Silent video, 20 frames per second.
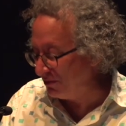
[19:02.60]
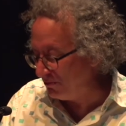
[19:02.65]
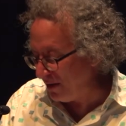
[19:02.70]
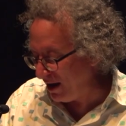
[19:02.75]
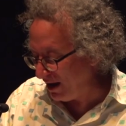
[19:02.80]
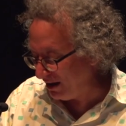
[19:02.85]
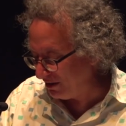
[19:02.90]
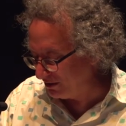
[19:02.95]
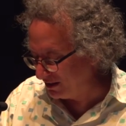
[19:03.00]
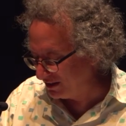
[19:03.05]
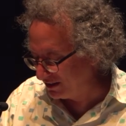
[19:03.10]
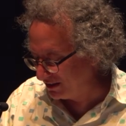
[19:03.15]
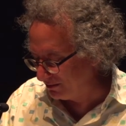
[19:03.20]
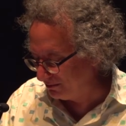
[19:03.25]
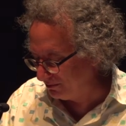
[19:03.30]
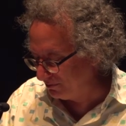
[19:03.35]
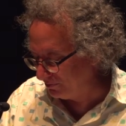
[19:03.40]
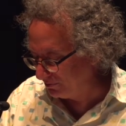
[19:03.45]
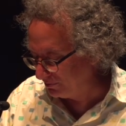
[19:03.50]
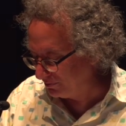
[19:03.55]
a
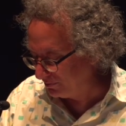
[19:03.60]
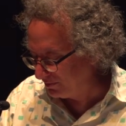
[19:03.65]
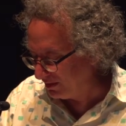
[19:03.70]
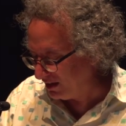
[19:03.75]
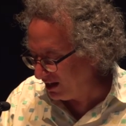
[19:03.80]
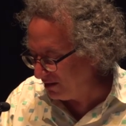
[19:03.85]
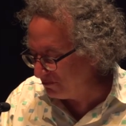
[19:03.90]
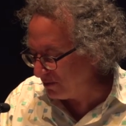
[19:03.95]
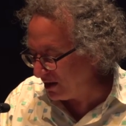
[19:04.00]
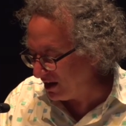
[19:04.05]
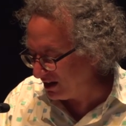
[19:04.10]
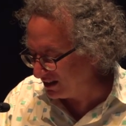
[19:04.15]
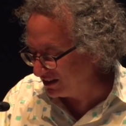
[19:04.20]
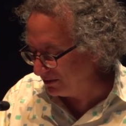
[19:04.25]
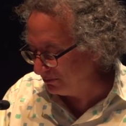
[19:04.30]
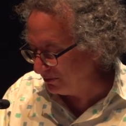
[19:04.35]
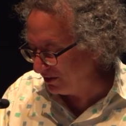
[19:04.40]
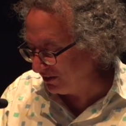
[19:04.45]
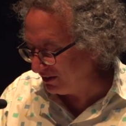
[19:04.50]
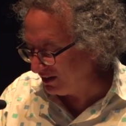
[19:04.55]
mannerism.
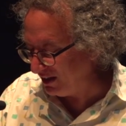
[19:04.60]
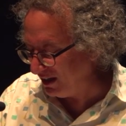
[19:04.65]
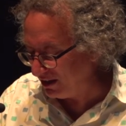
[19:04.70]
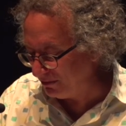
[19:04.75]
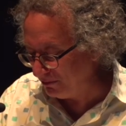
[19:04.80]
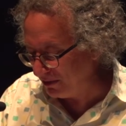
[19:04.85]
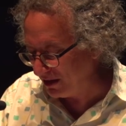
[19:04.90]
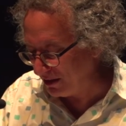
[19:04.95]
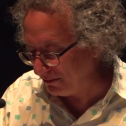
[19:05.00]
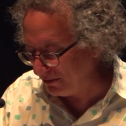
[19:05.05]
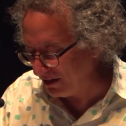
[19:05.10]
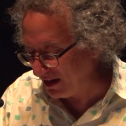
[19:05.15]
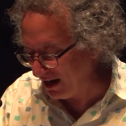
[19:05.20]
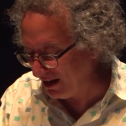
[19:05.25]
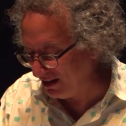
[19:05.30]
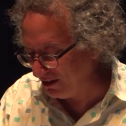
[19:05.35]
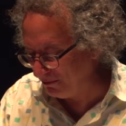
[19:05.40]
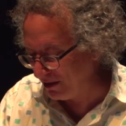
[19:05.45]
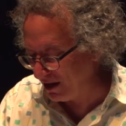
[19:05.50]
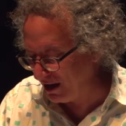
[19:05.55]
Impossibility had become an
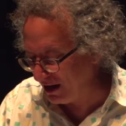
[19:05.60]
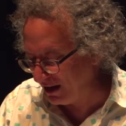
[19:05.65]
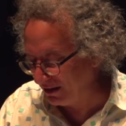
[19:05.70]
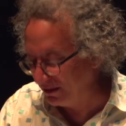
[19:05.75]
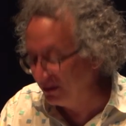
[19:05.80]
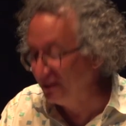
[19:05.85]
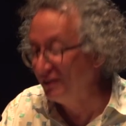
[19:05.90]
alibi.